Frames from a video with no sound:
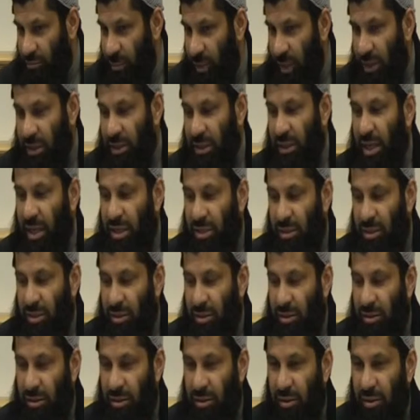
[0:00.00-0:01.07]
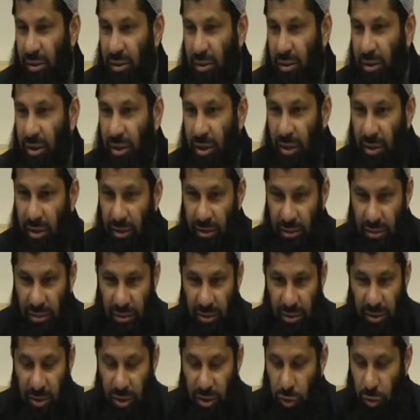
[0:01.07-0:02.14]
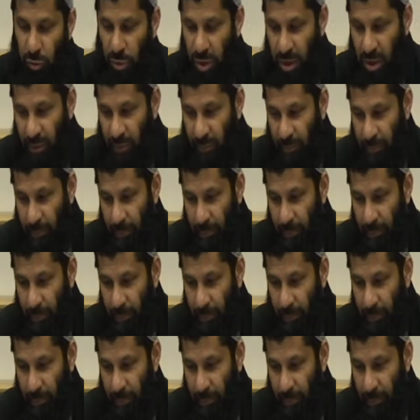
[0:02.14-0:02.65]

his guests in such a way.